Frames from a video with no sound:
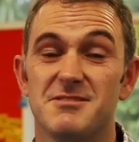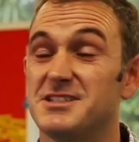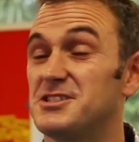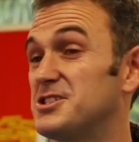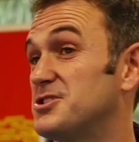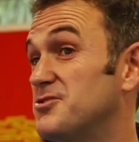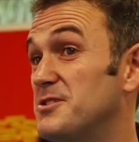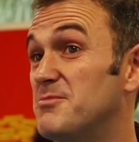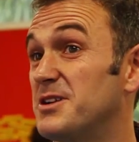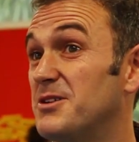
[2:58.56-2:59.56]
Let's just
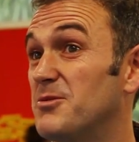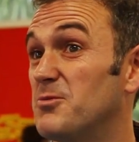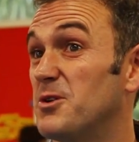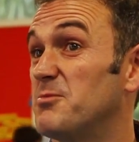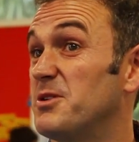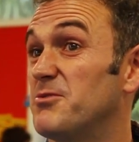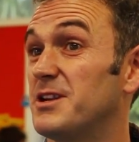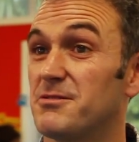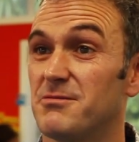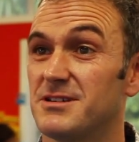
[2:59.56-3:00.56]
dream big. What would be
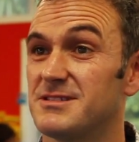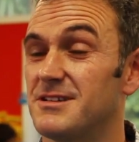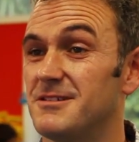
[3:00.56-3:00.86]
really cool things to